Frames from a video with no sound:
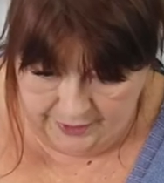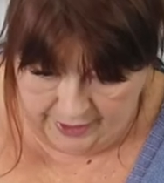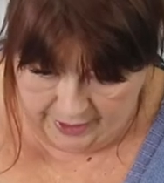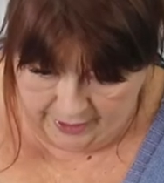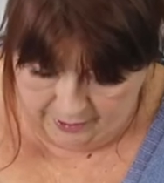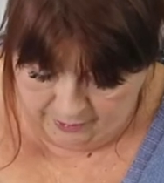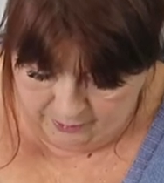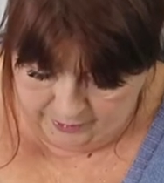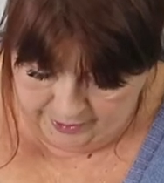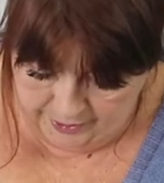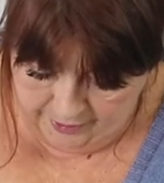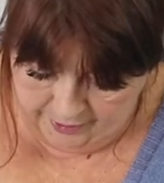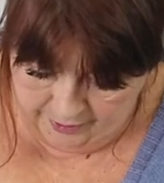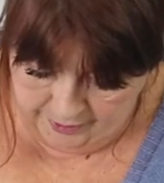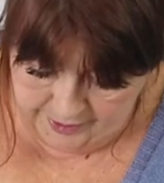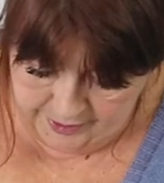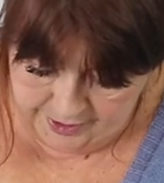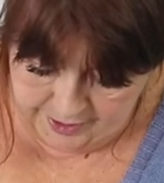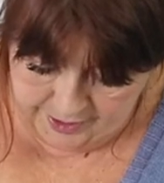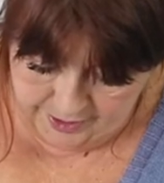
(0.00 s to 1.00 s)
that, we're
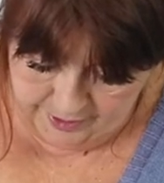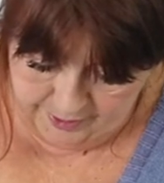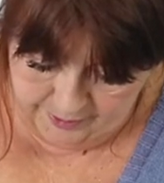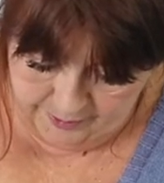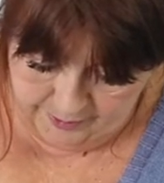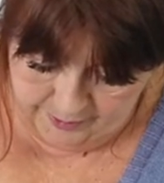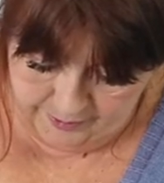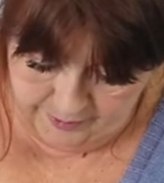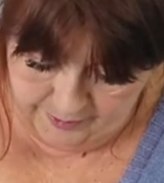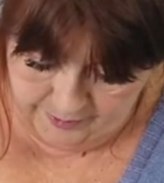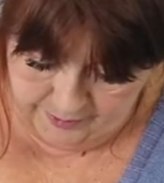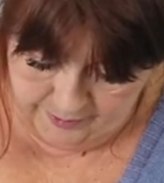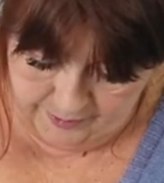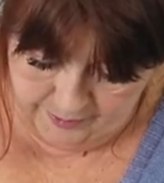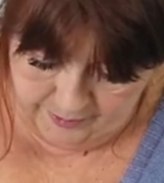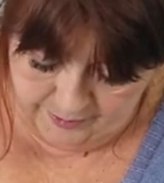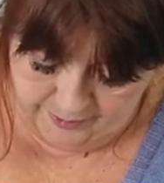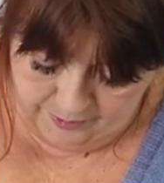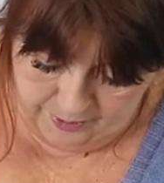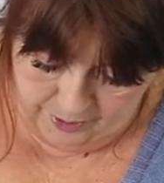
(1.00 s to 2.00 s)
going to
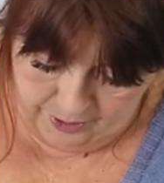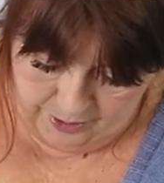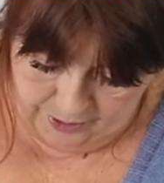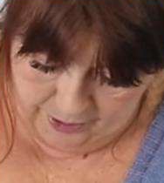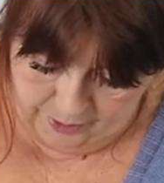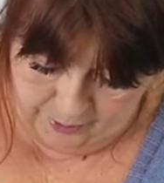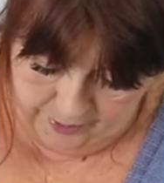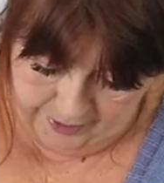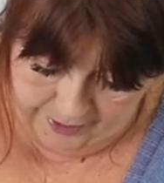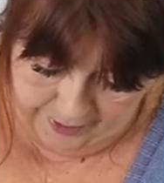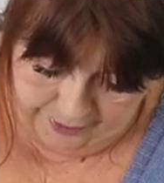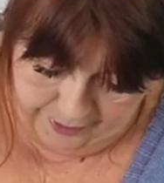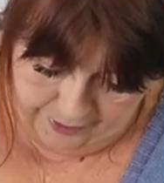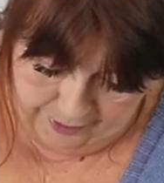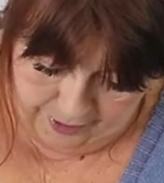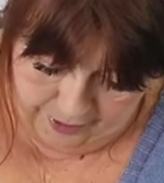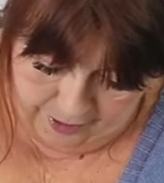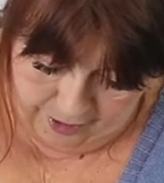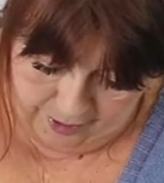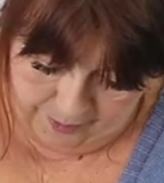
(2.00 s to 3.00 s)
work with
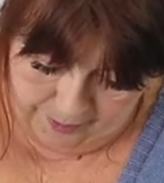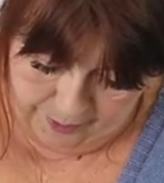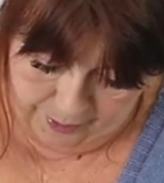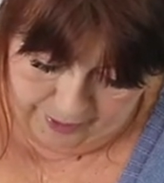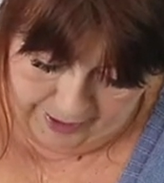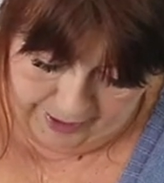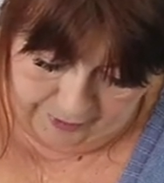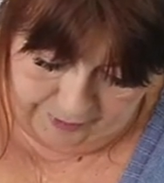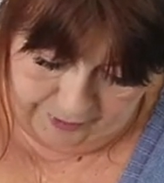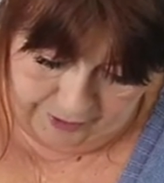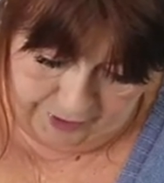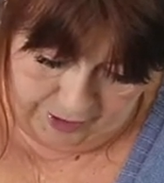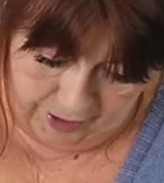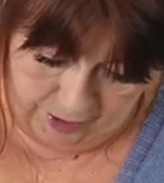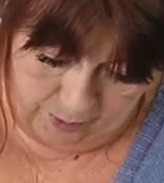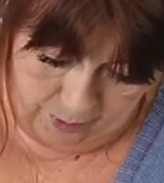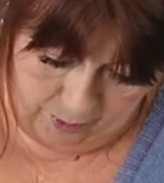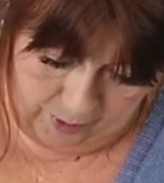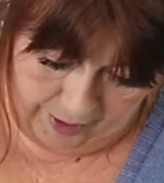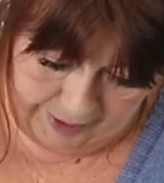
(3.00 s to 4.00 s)
our brown and
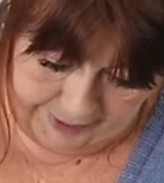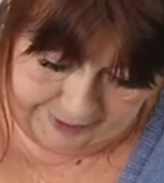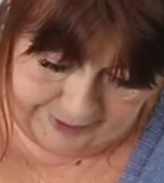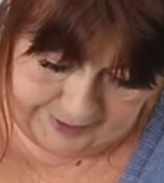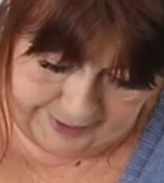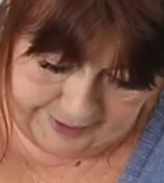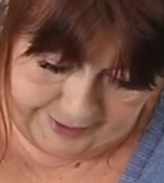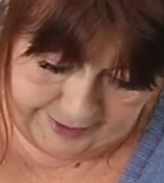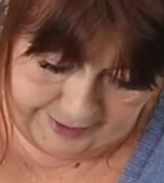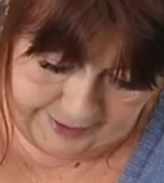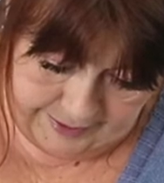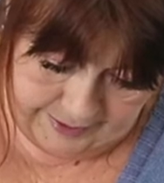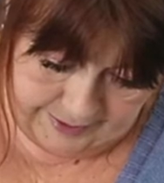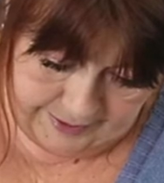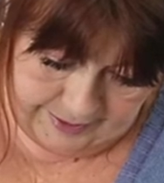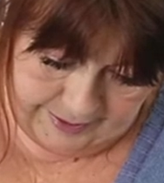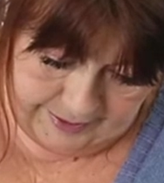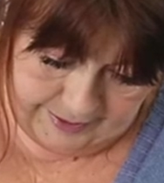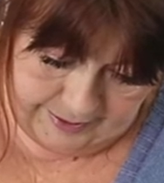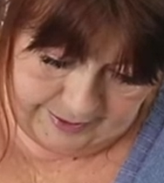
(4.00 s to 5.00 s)
our white.
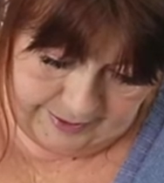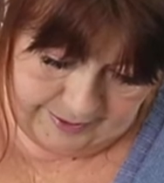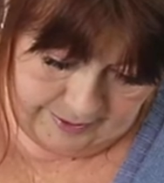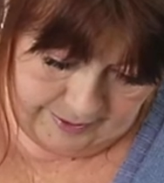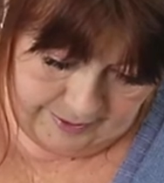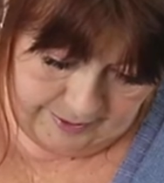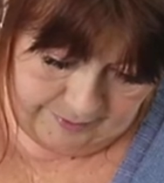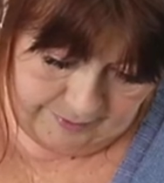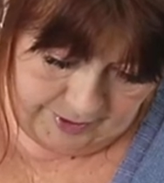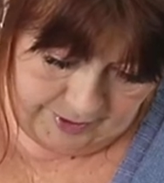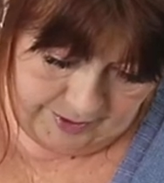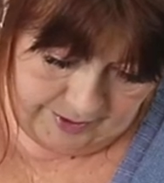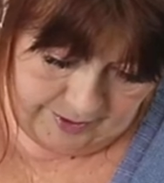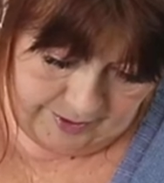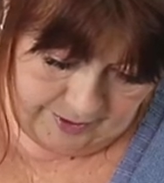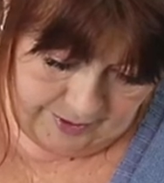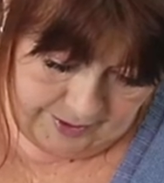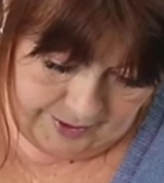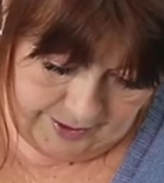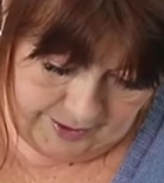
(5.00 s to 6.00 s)
I'm just
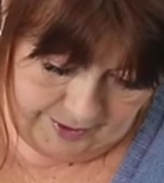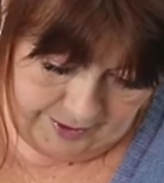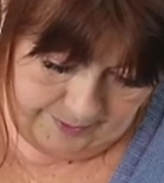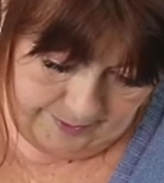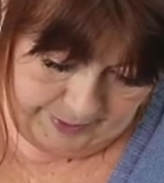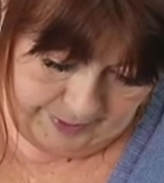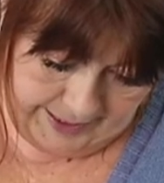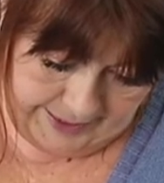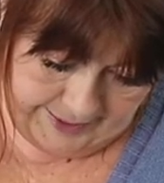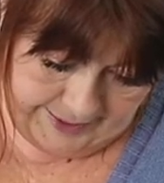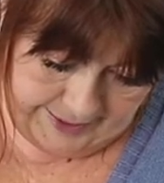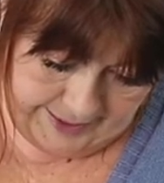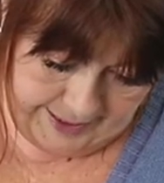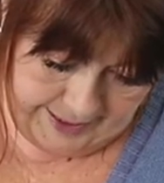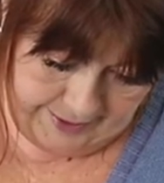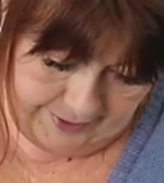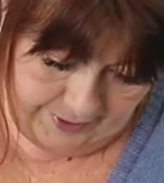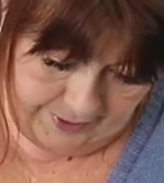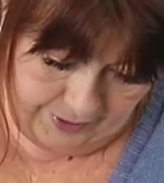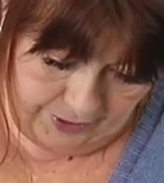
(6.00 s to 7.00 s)
going to blend
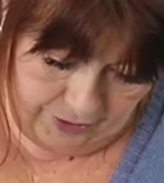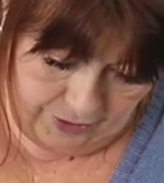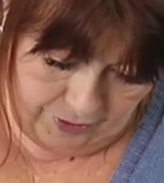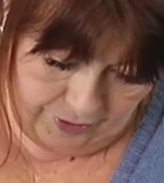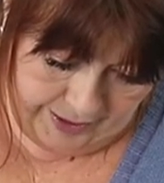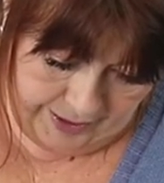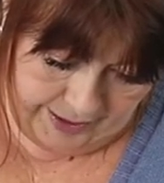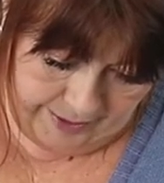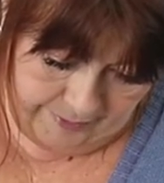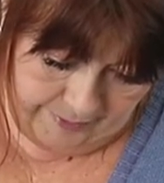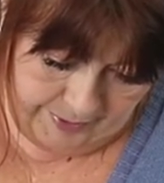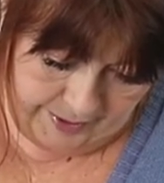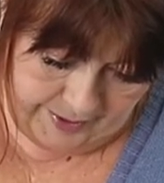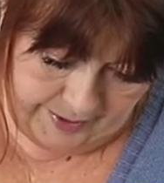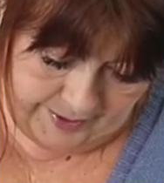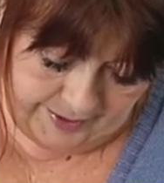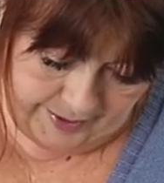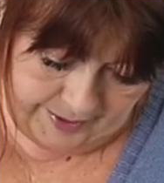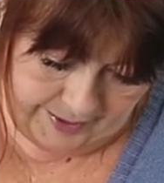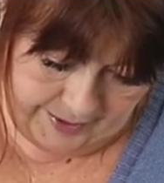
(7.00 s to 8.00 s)
in the cream
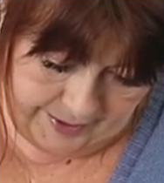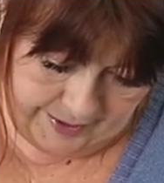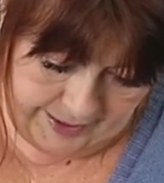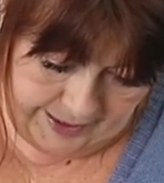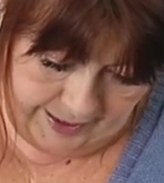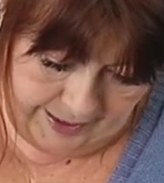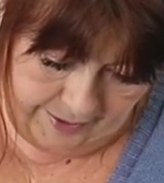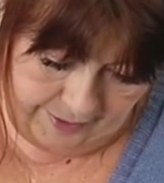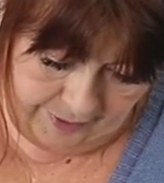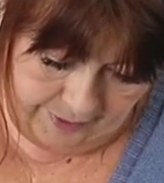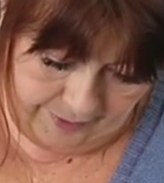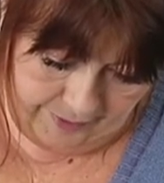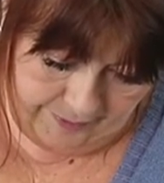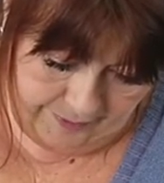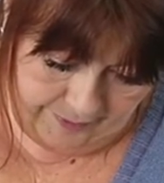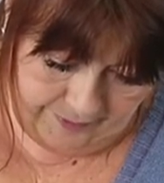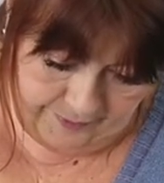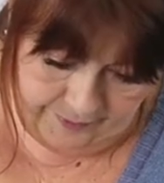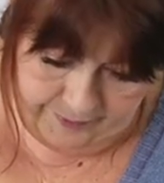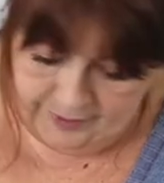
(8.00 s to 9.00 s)
that's underneath.
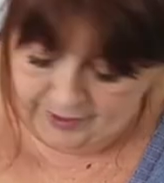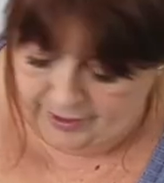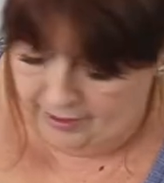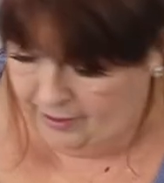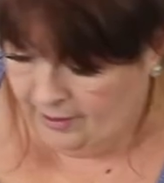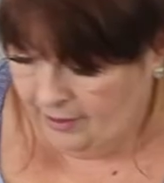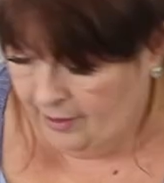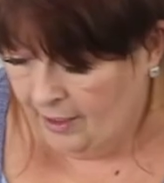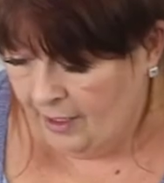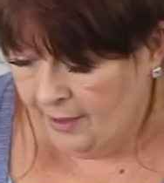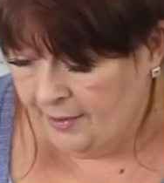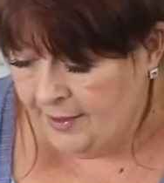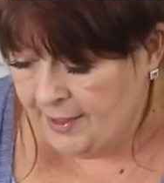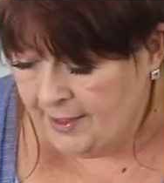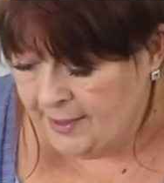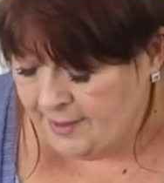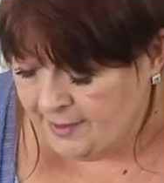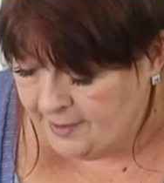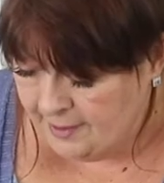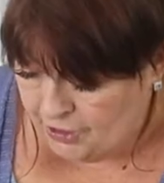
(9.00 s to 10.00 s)
And
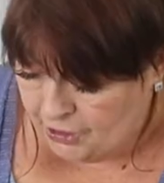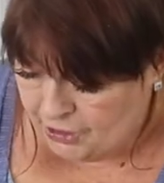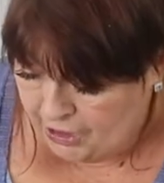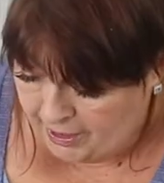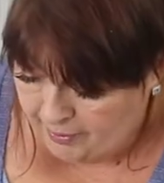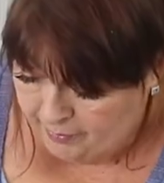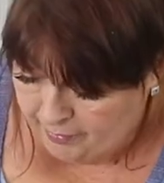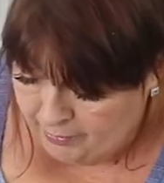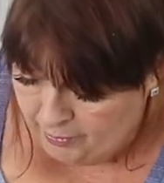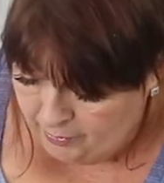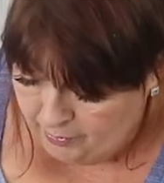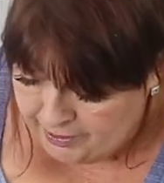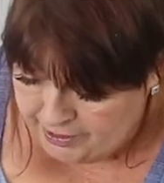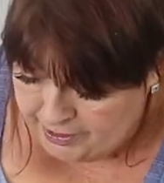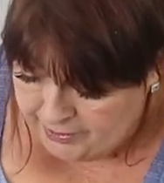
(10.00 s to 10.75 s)
this is the shape that we're